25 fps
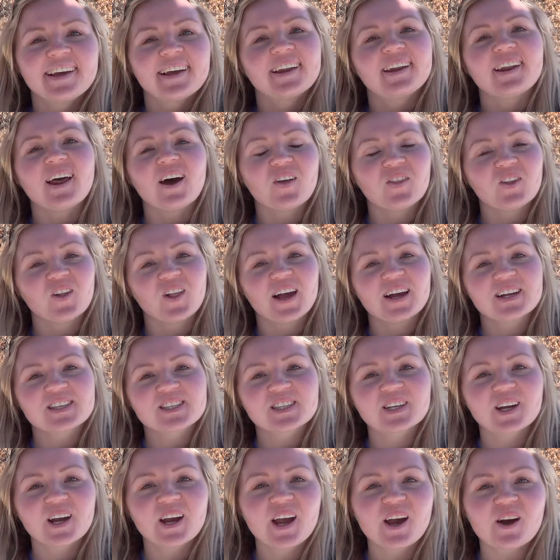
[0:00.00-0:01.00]
Now, the last
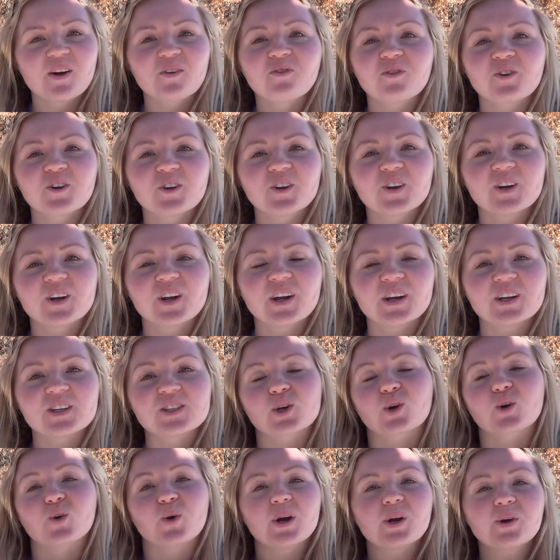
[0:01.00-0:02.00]
thing I have for you today
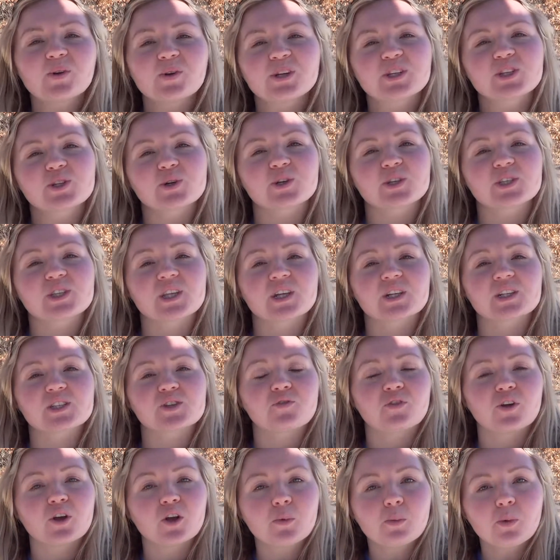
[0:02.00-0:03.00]
is a great resource that is
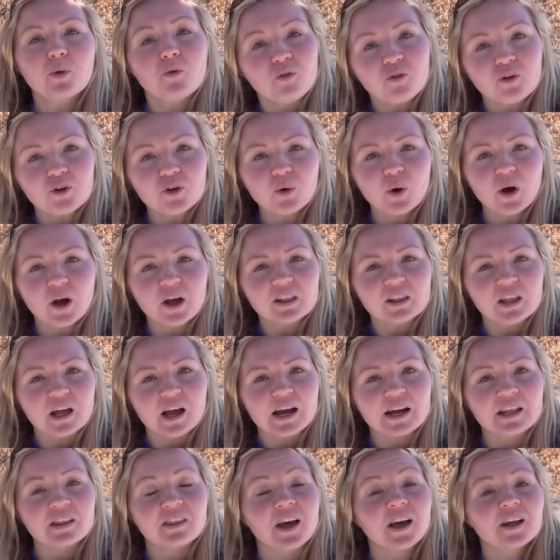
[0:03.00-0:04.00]
available for you
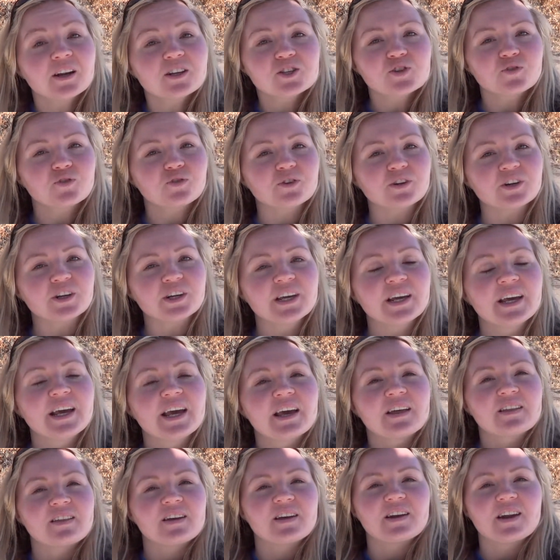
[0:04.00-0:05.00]
online, that is free,
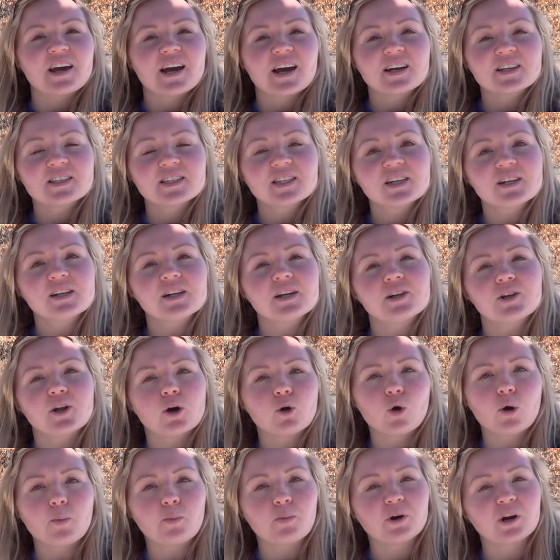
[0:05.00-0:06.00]
that NASA and
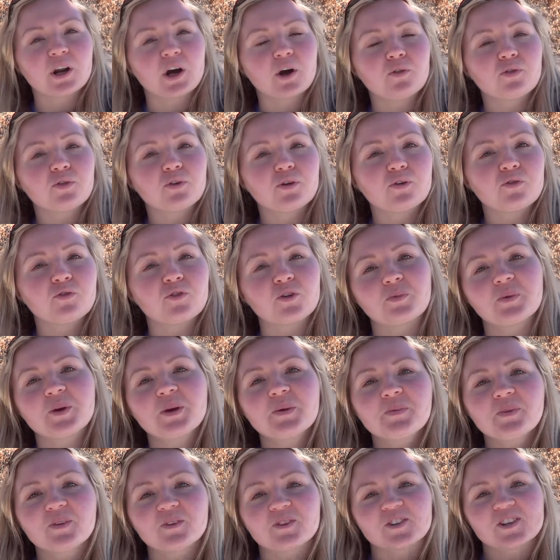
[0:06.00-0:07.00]
NOAA put out there for
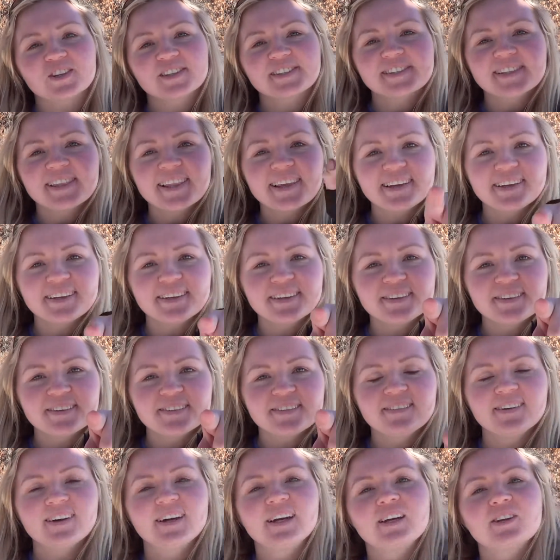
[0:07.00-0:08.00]
people just like
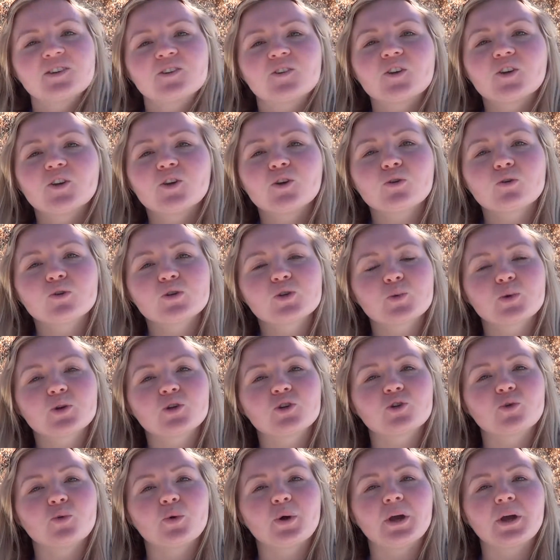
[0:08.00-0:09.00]
you to use when
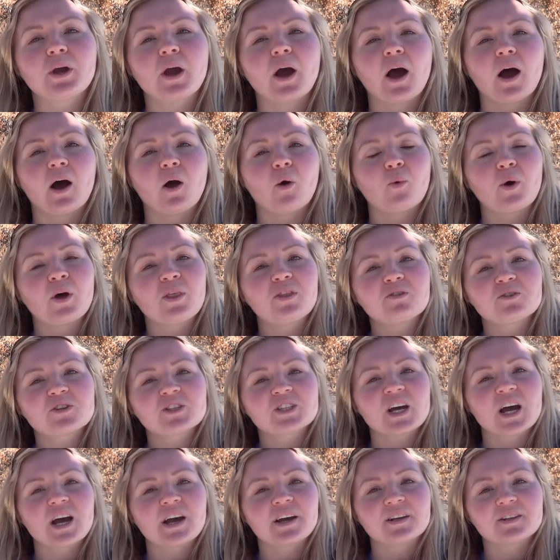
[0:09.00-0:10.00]
doing weather
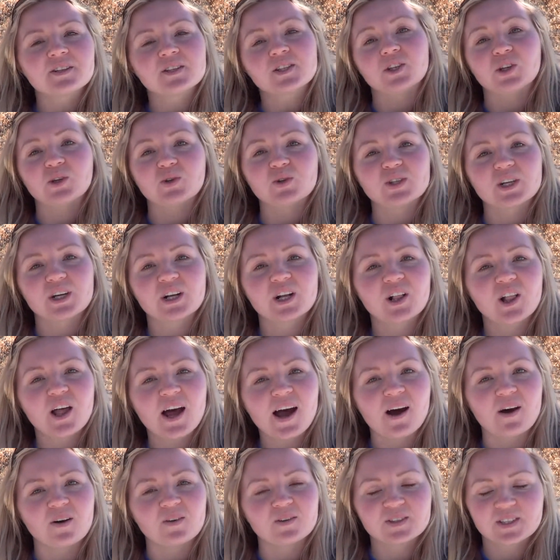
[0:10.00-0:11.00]
science using
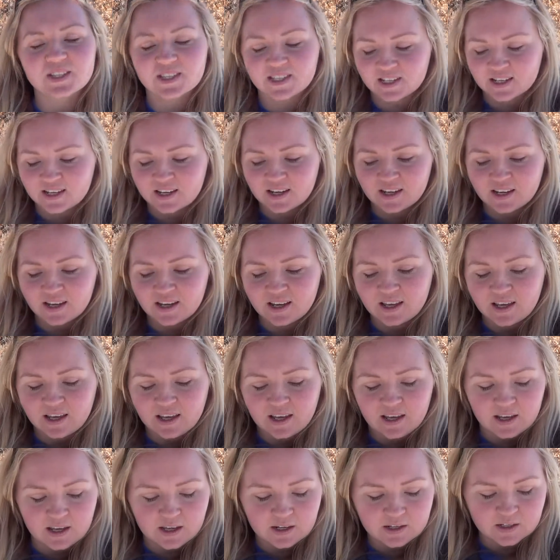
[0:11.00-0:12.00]
clouds.
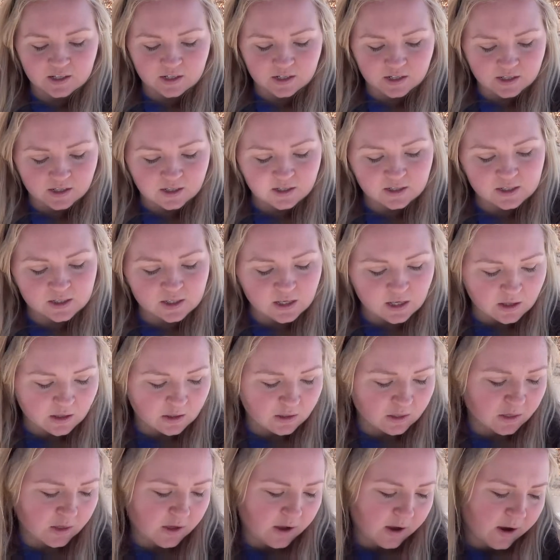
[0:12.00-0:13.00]
It is
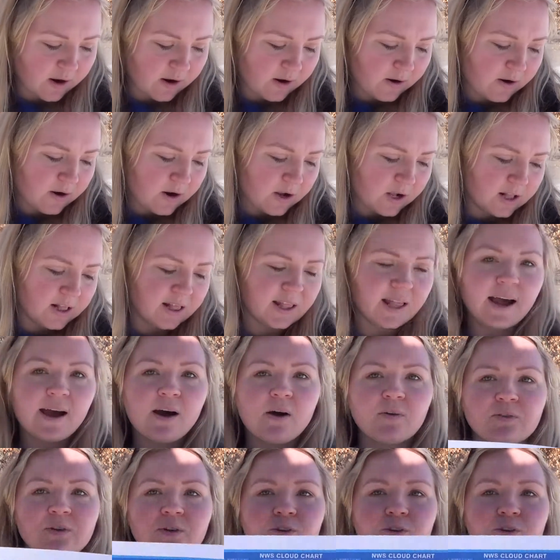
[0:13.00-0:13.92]
their cloud